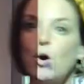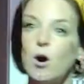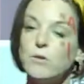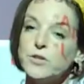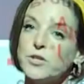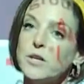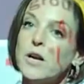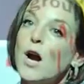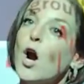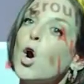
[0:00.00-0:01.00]
culture
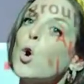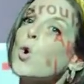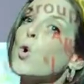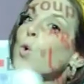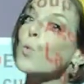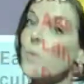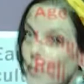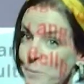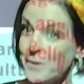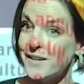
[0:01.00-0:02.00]

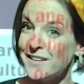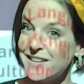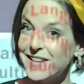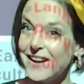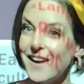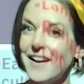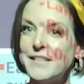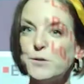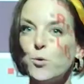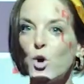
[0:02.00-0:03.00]
group. All right,
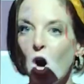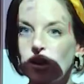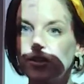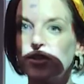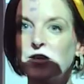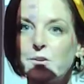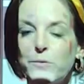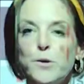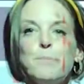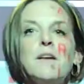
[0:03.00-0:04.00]
so culture
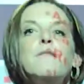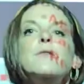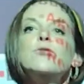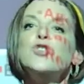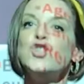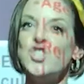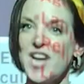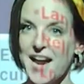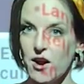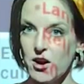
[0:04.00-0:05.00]
group. If you
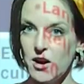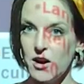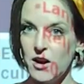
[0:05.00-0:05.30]
share